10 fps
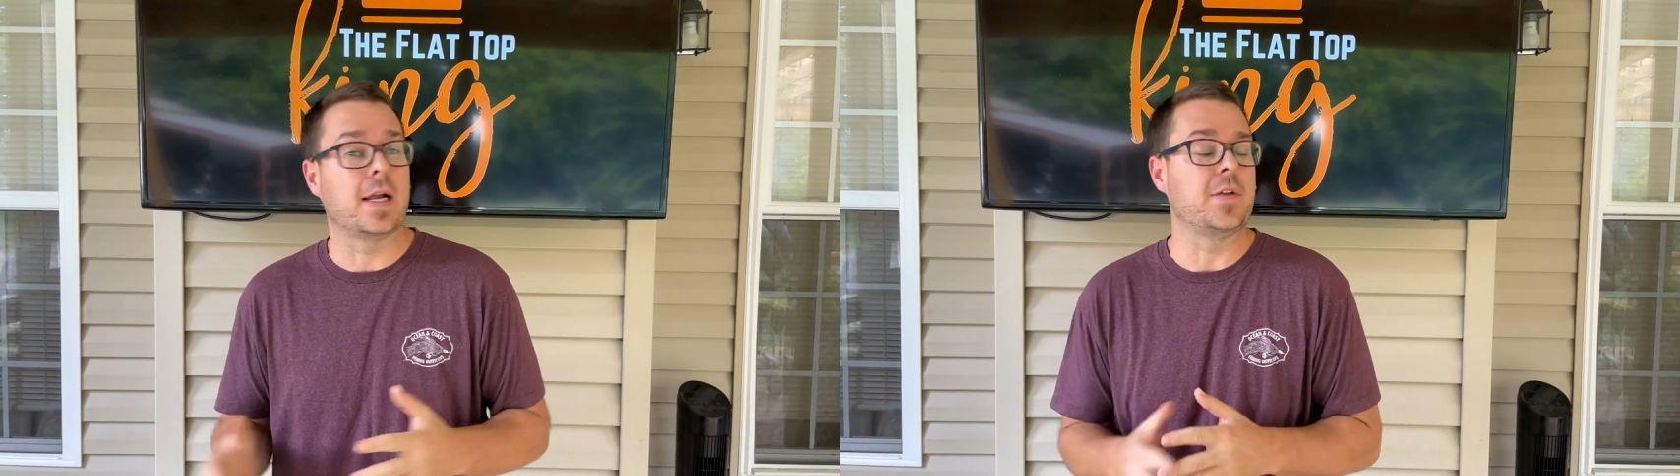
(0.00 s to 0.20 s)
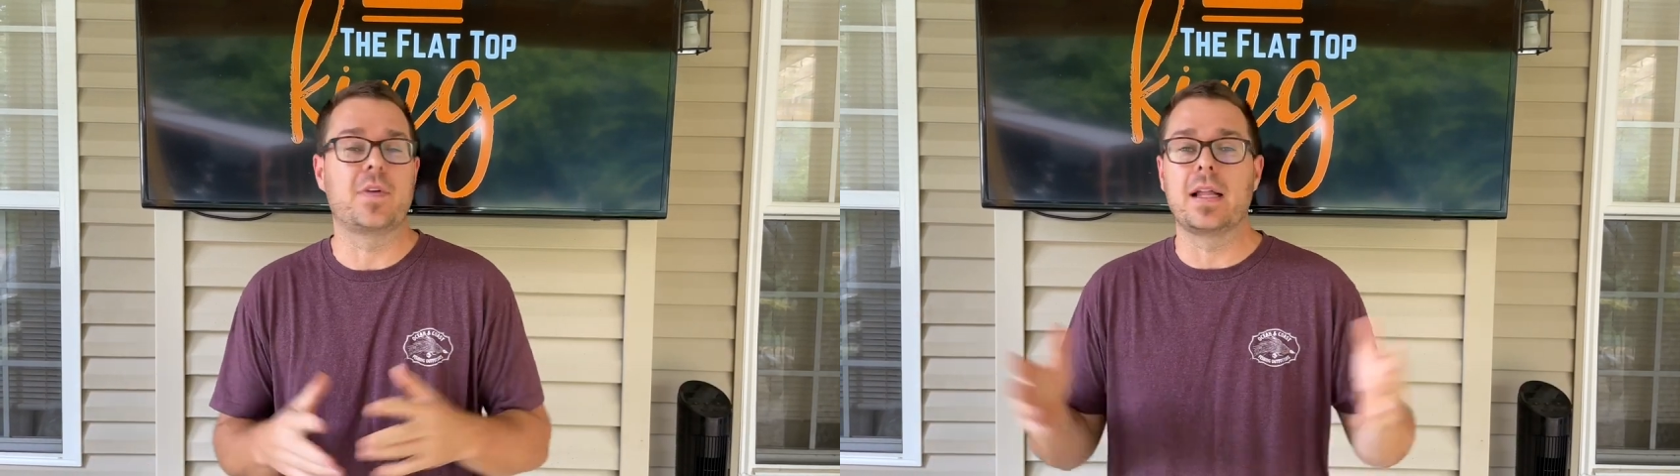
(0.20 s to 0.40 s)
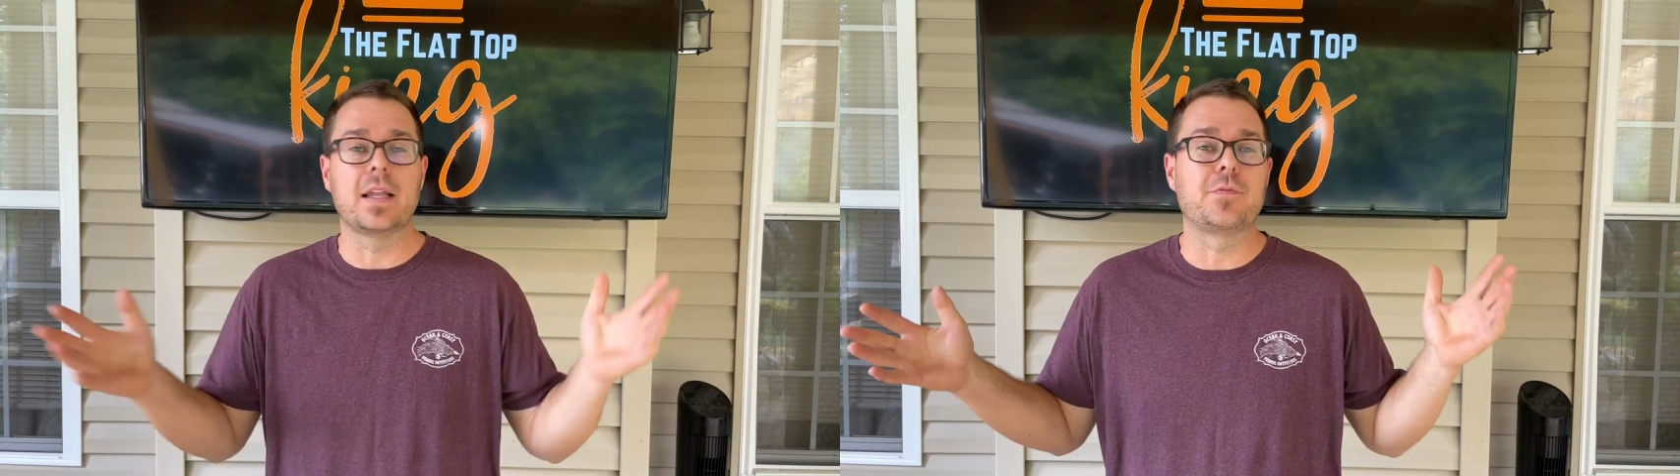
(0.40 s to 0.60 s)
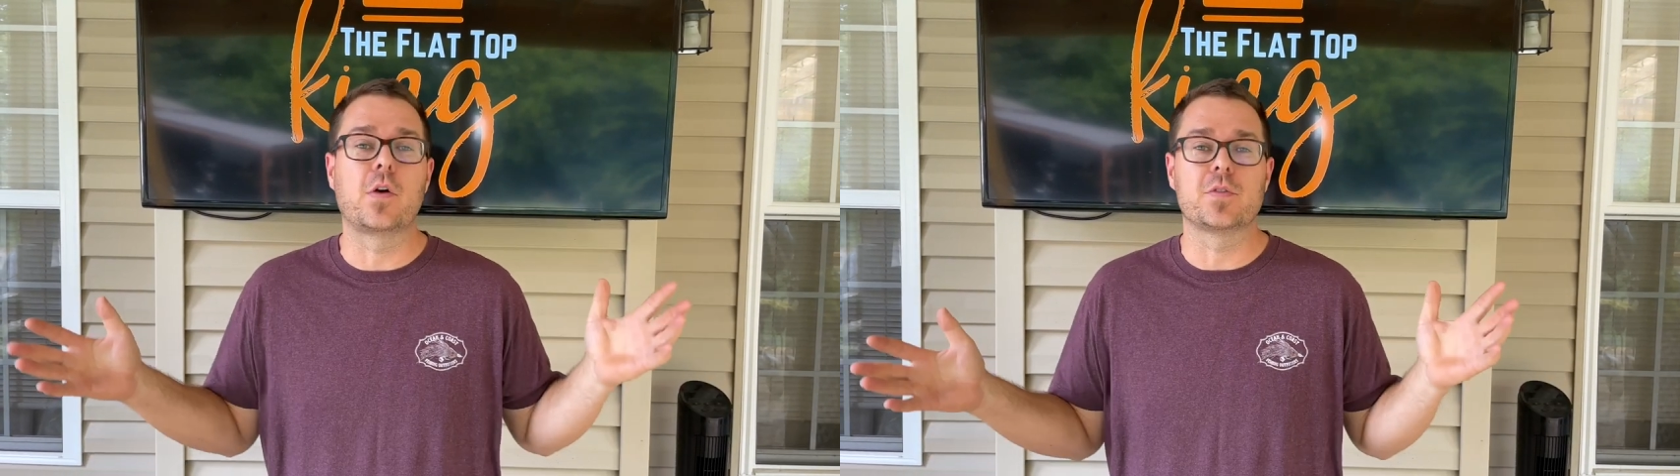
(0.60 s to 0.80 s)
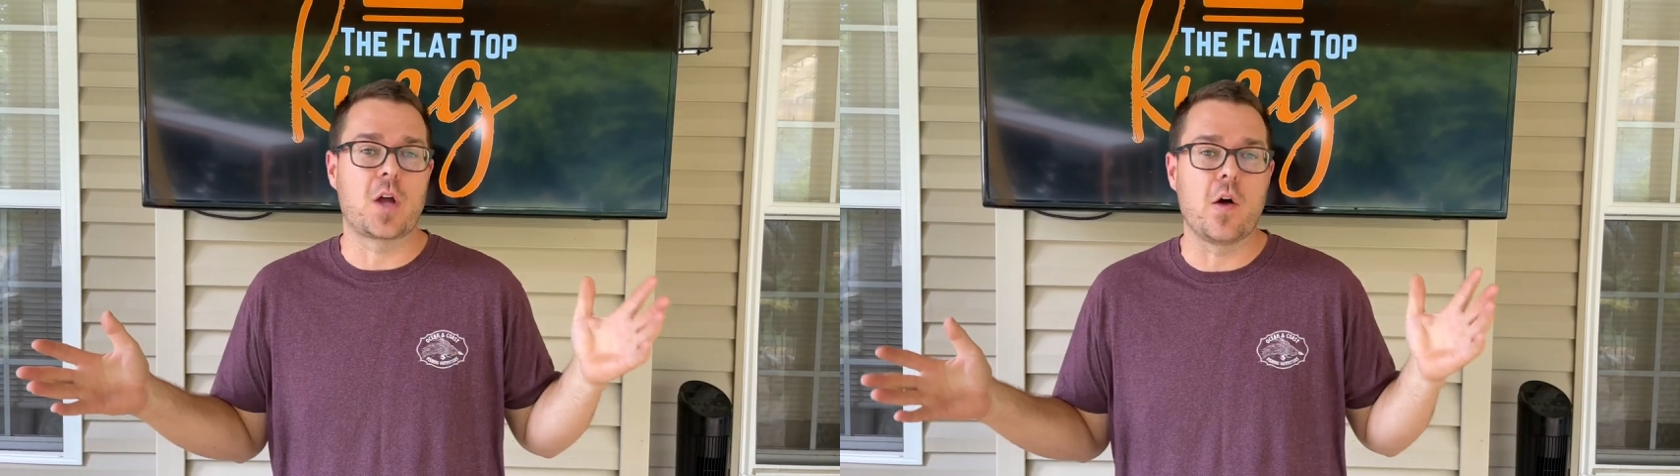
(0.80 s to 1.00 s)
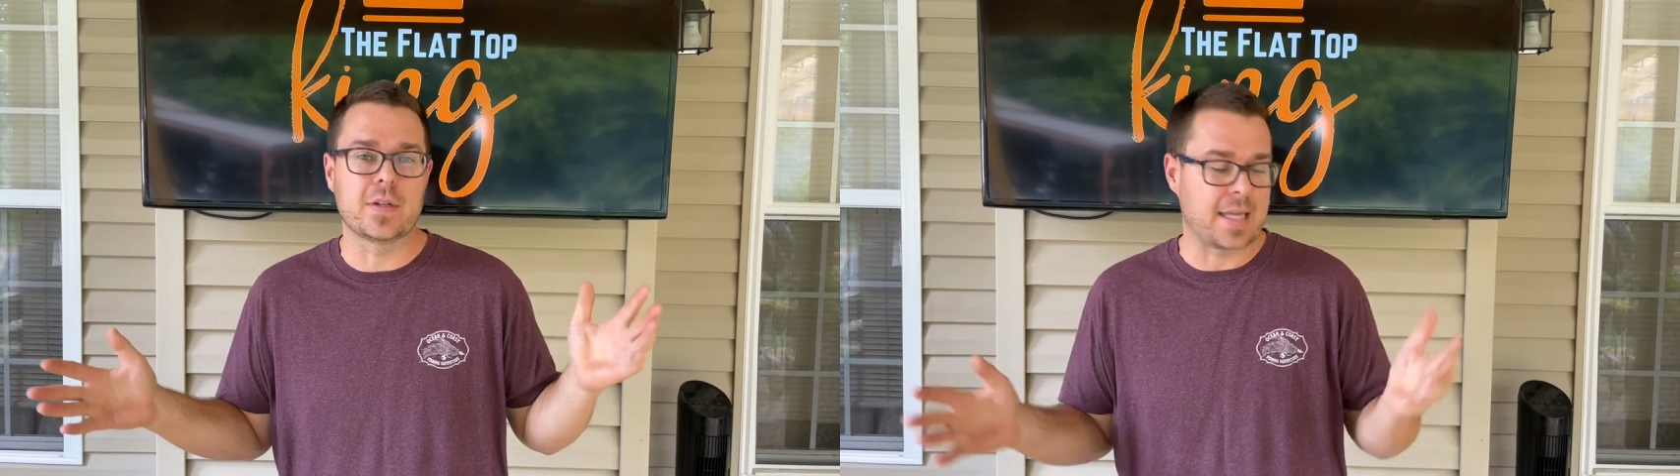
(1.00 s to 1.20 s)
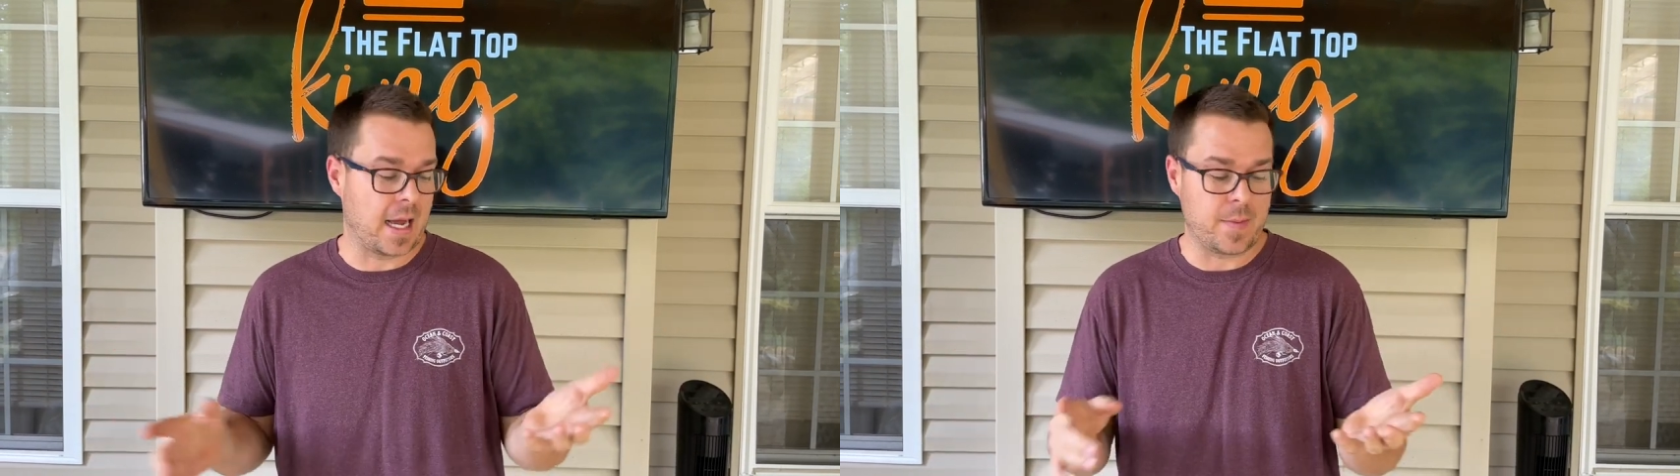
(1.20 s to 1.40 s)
You've got leftovers all the time.